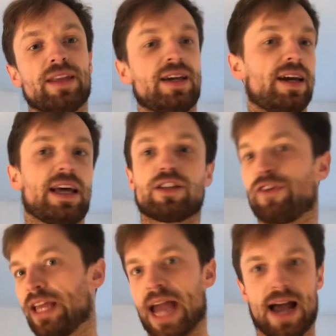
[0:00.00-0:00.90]
And that's for
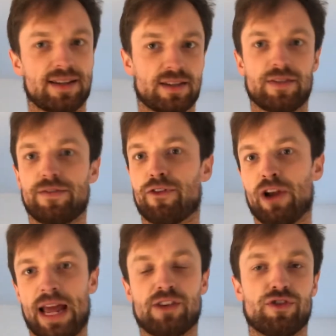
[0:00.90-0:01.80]
gas, for
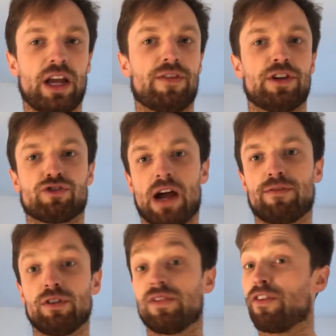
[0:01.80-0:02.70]
electric, for
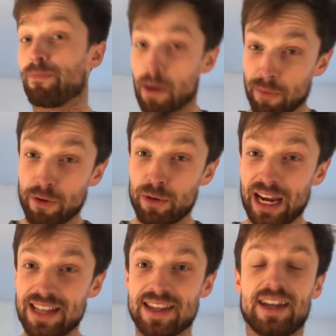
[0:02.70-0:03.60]
travel, for mobile phone
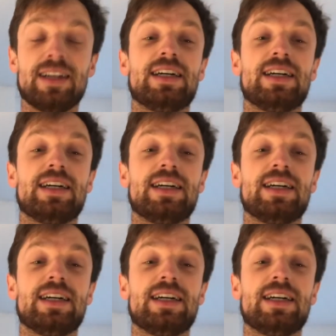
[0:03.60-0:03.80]
data.